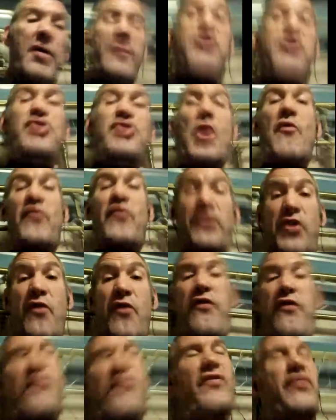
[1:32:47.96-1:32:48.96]
was
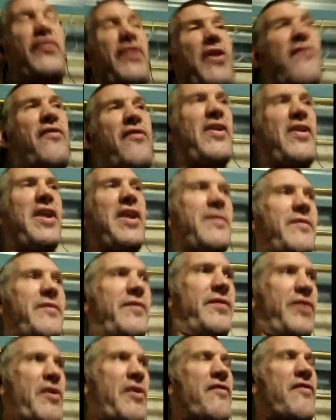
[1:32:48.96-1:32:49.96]
Don
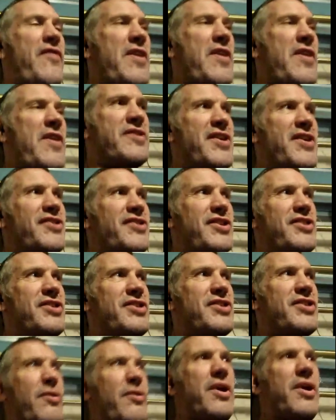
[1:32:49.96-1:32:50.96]
Phillips
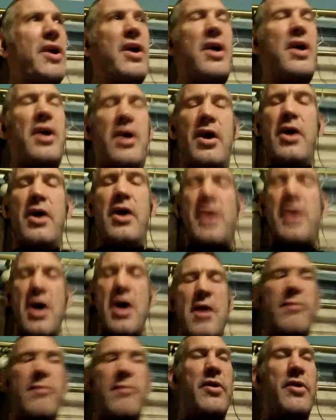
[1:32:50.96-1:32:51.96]
actually told.
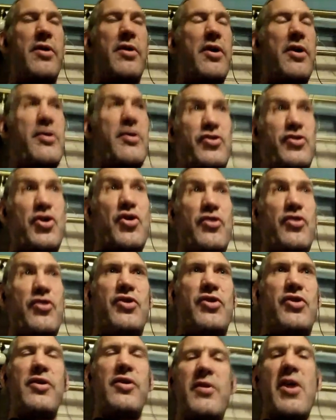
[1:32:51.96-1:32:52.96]
And I
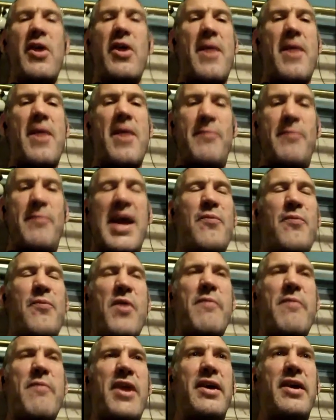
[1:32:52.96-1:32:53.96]
had my
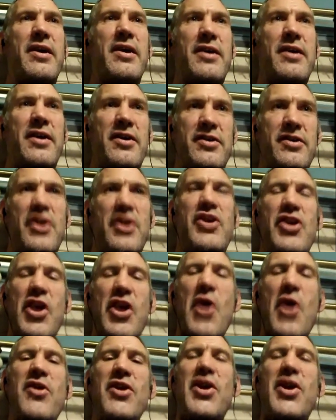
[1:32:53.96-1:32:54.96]
lad with me.
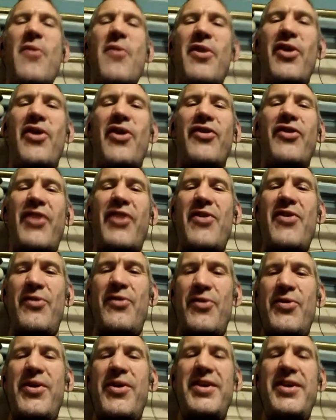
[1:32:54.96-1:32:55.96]
And you go along,
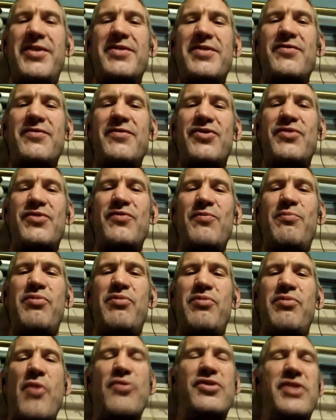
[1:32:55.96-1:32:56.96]
don't you, all these
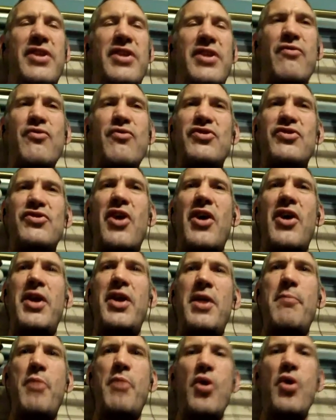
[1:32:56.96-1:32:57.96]
pros, and they're all
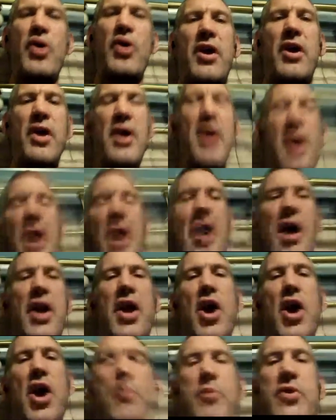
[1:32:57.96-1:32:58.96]
signing the book,
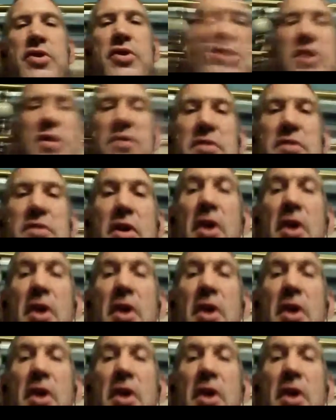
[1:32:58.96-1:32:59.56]
and he opens this.